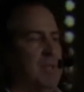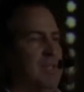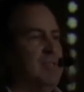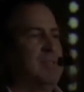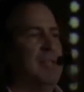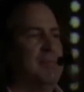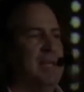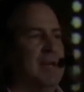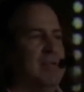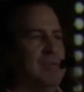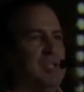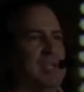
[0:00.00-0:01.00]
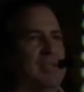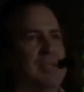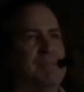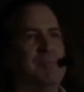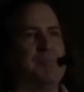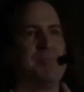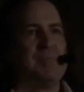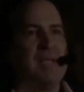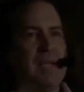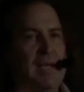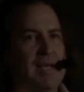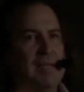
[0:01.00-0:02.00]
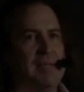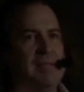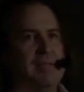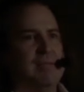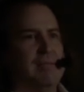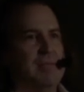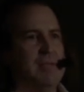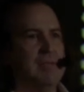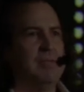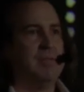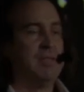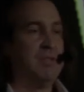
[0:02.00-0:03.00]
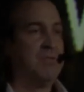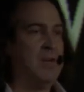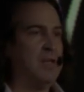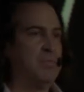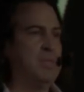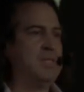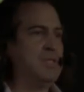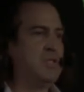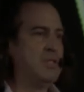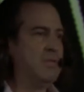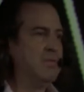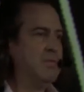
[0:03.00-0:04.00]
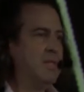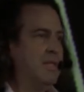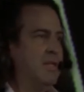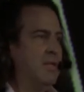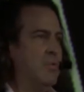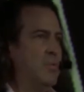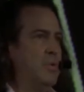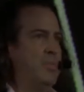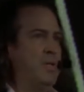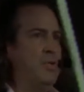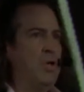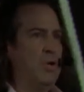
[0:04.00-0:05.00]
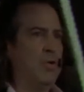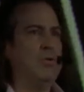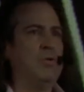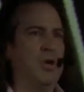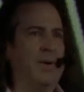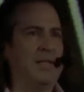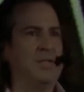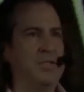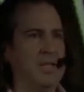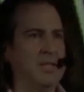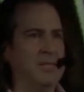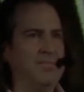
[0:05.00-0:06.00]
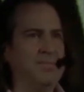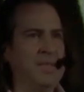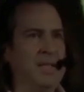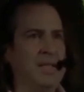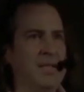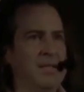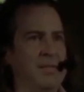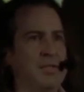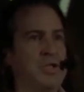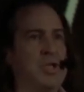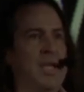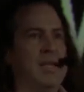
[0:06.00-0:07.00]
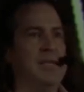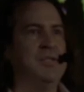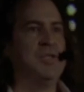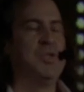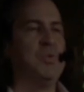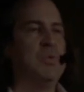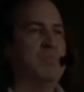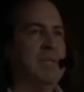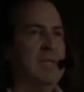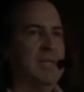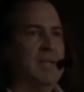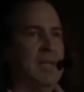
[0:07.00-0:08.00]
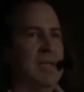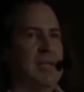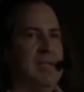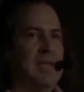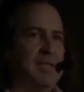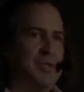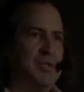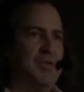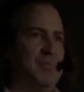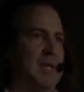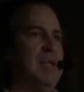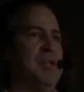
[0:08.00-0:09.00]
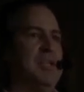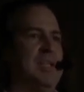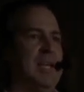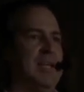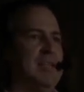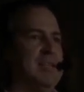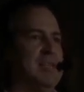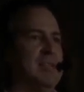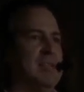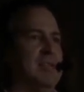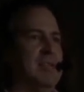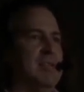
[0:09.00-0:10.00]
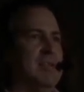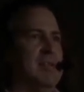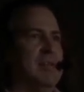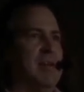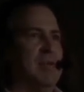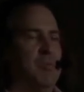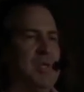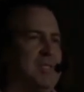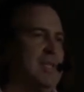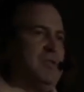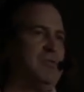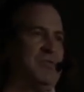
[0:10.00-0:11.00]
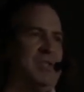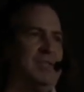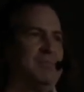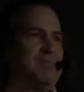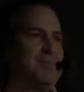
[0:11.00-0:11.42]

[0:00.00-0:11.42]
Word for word: please let me out of jail. And the, the default position would be no, go back to jail. The change would be yes, you've made a good case, we set you free.